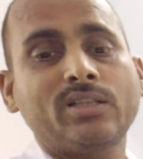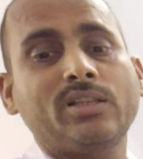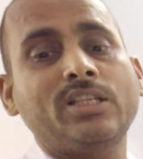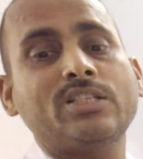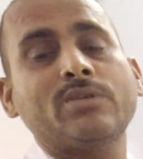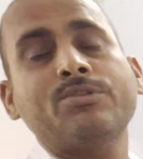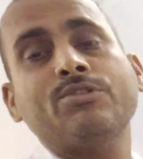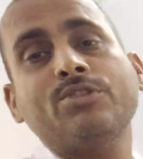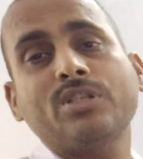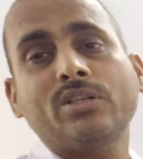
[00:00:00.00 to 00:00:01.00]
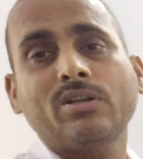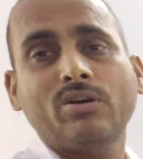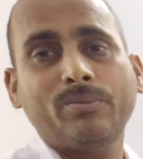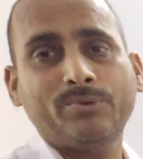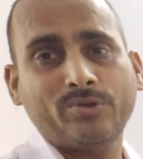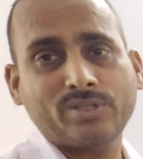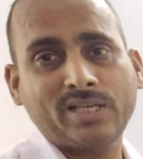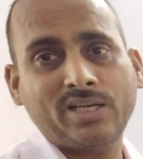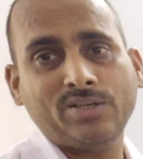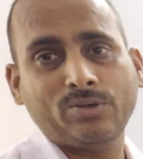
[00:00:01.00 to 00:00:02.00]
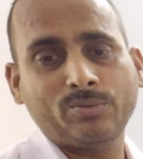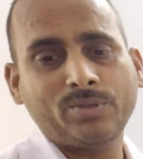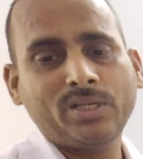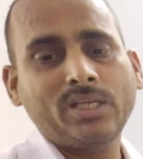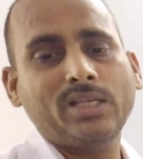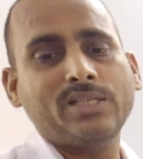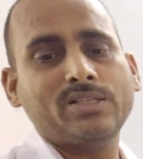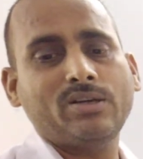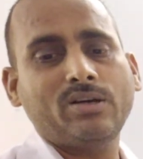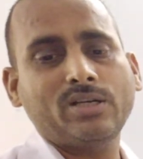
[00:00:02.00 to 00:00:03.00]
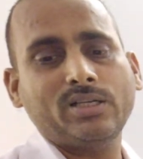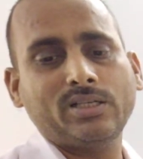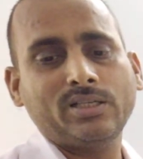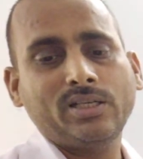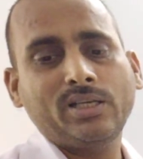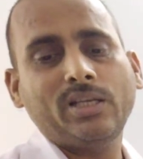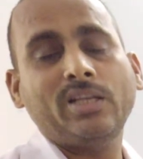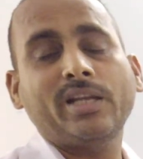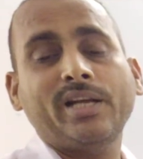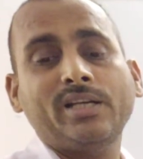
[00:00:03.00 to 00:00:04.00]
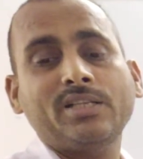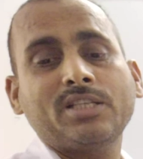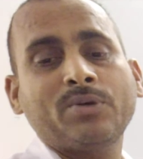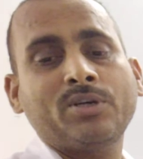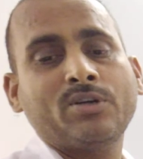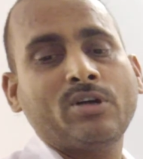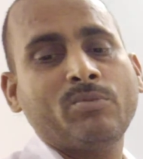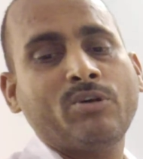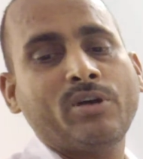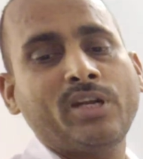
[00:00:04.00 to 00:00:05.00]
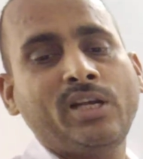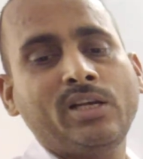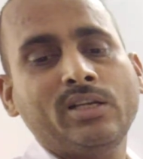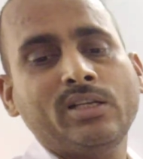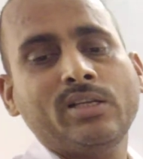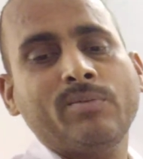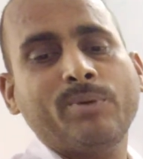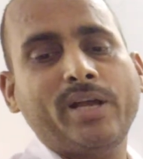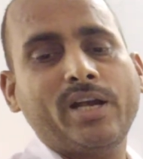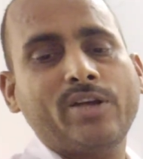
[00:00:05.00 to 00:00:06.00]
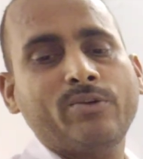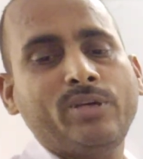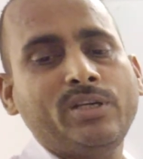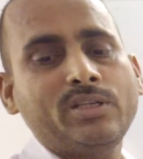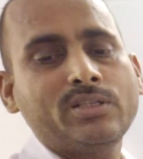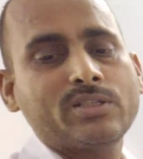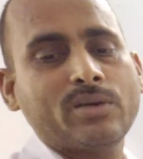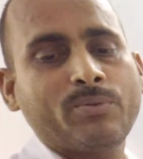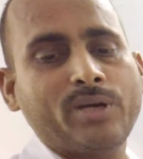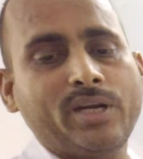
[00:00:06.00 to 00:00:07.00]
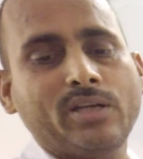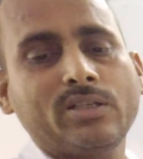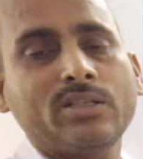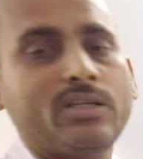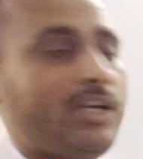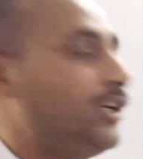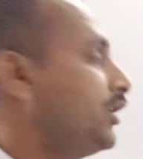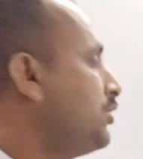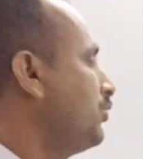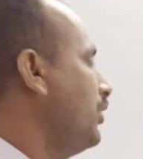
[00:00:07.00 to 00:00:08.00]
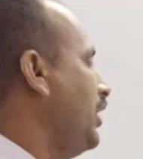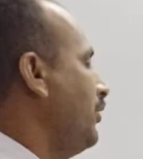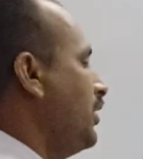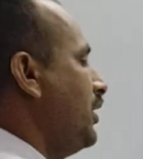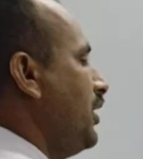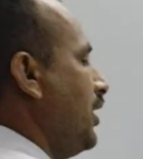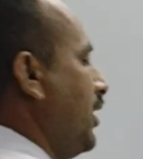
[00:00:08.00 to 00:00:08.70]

The substitution of tosylate group is occur in anti-7-nor-bornyl paratoluene sulfonate 10 raised to 11